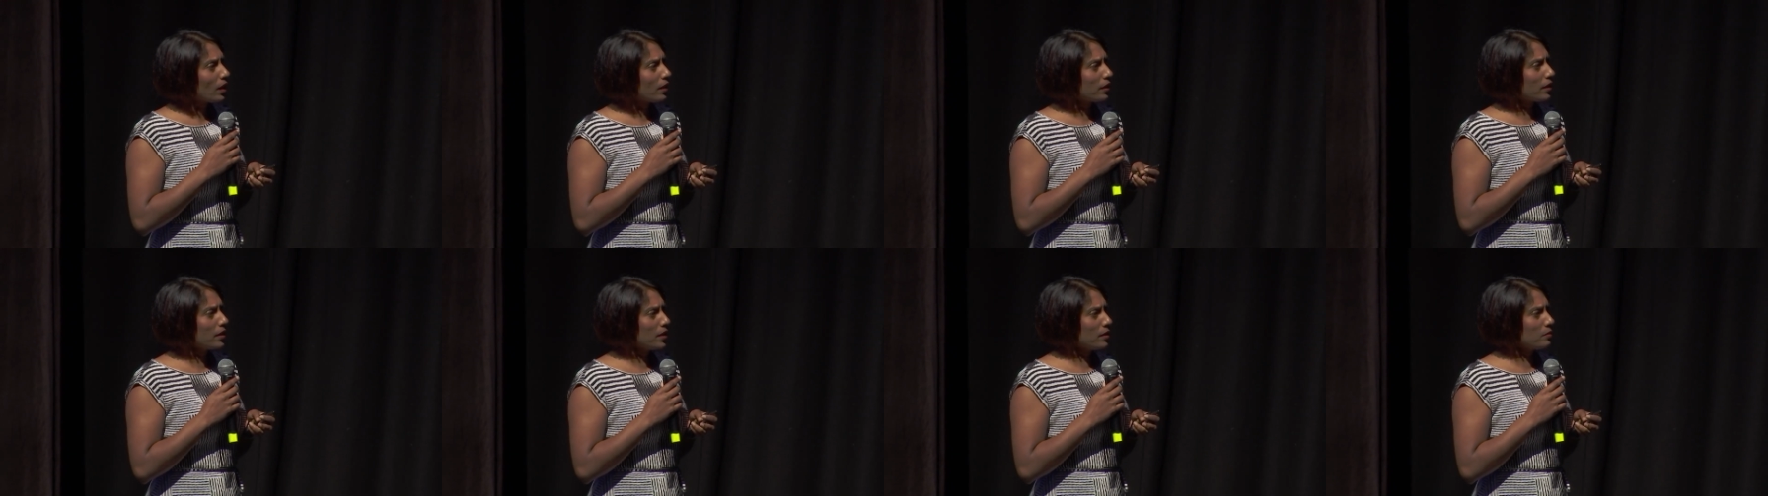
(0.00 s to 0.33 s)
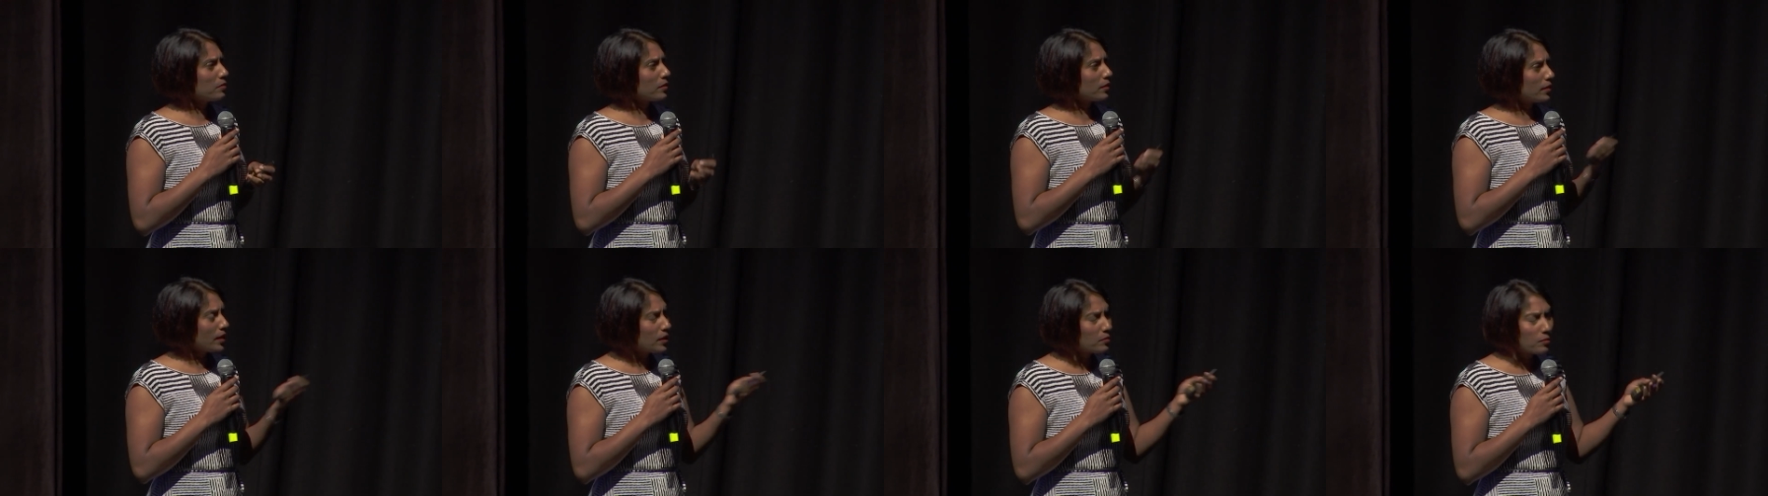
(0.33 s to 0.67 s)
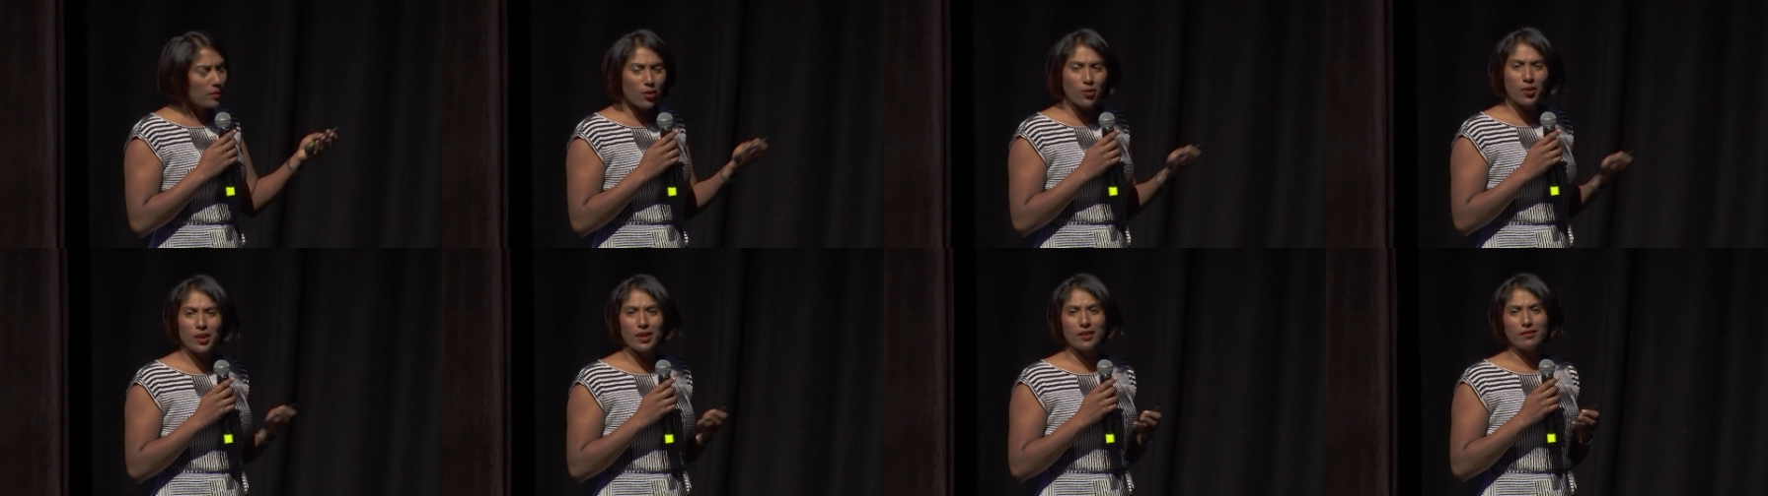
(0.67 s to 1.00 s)
Okay, keep
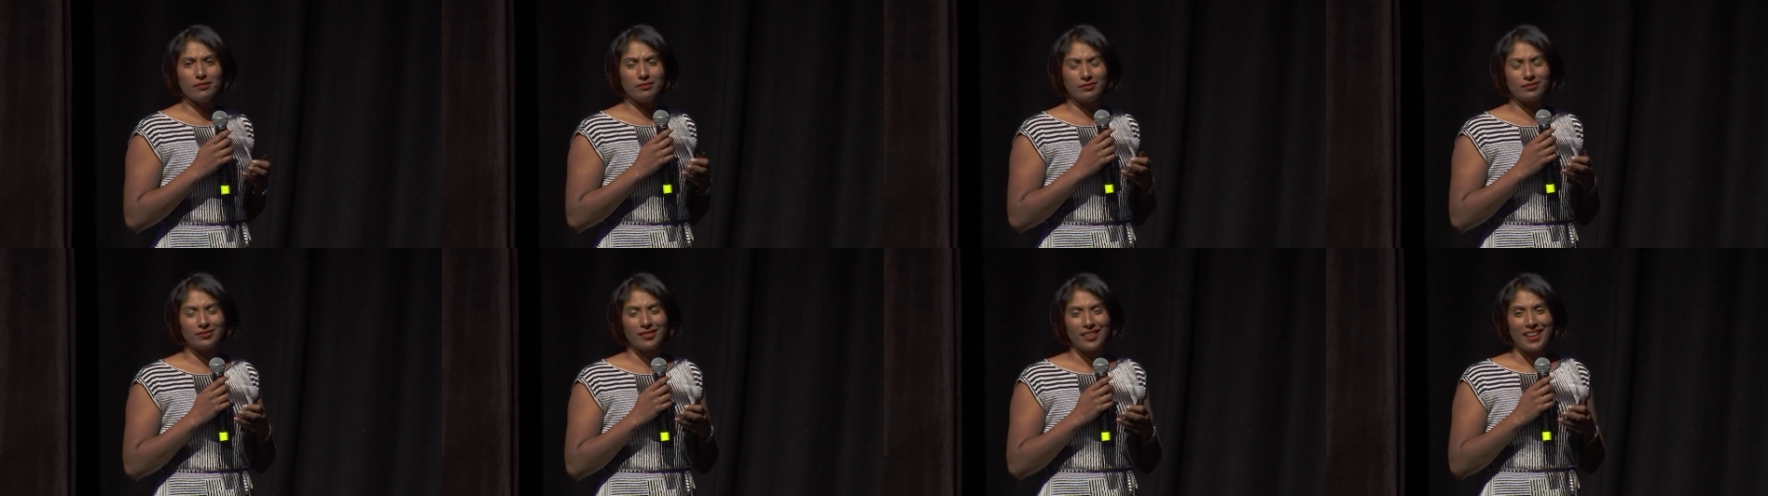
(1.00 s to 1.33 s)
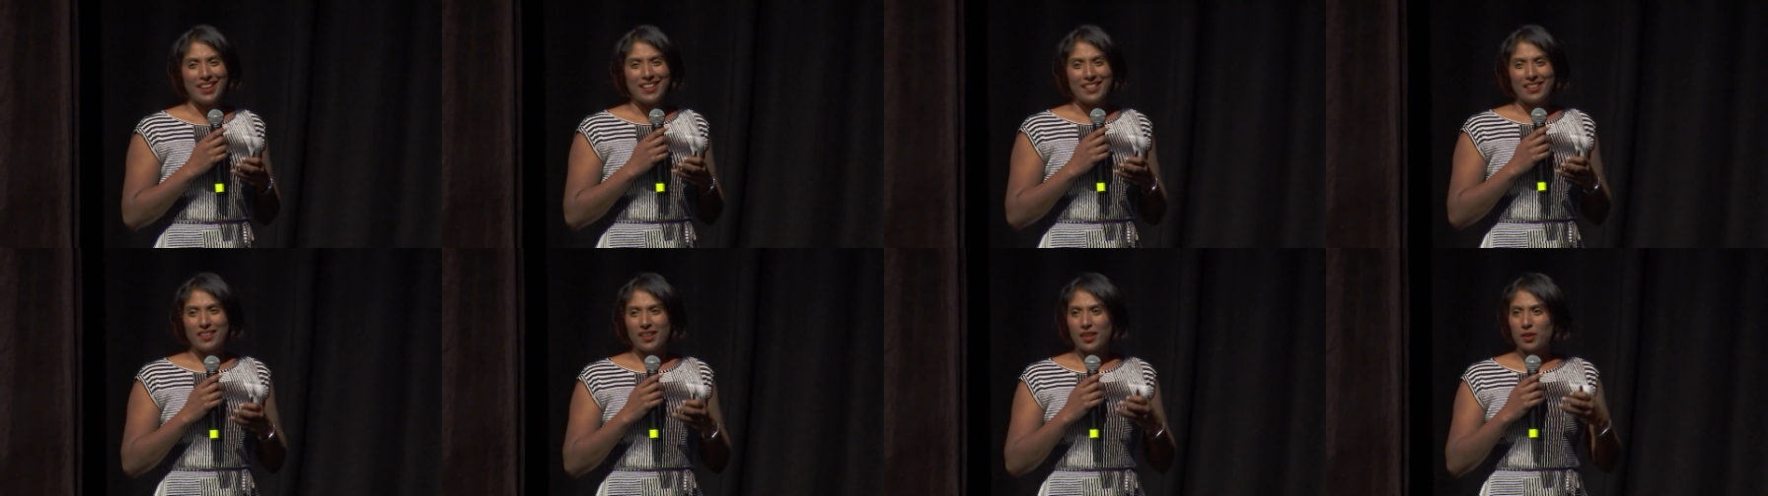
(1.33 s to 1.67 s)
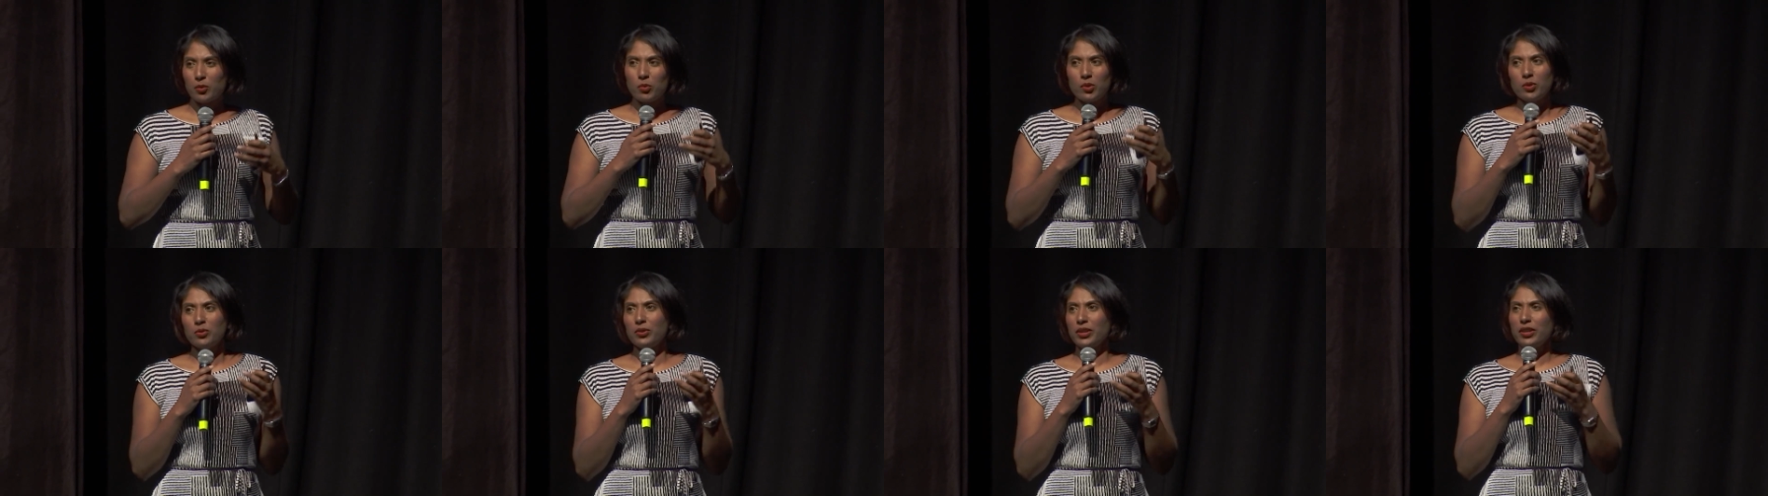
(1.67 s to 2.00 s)
going.
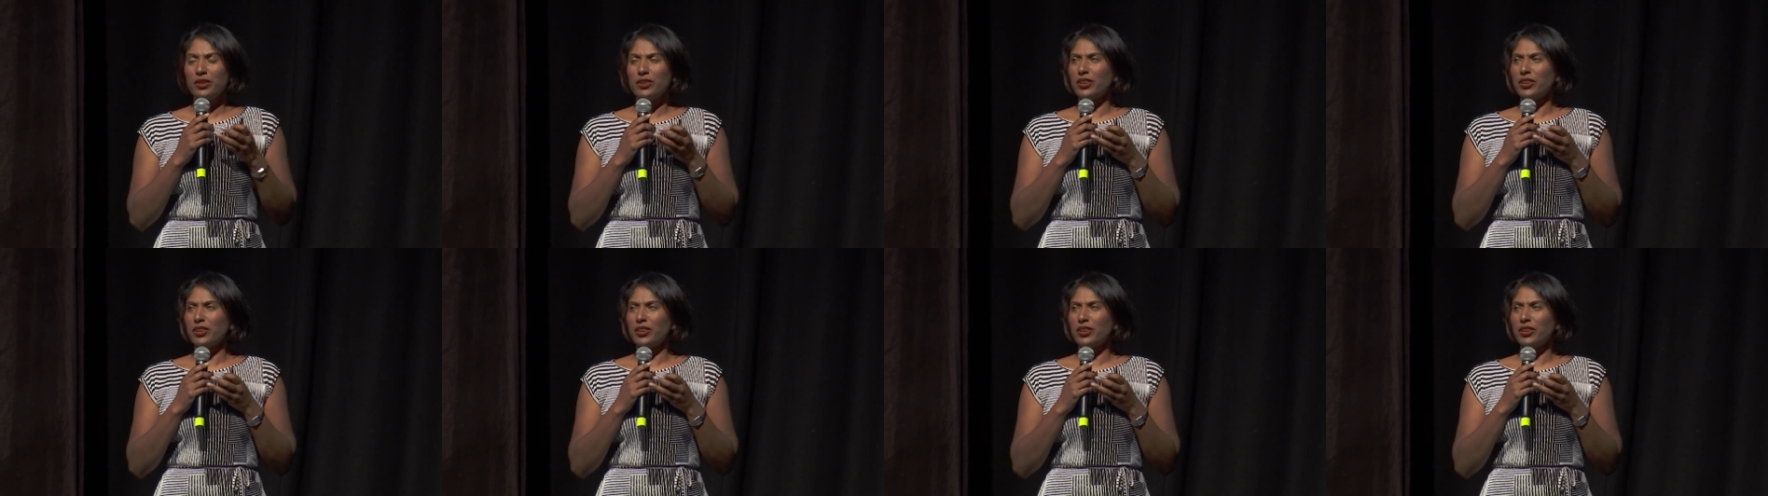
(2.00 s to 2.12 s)
Like, well,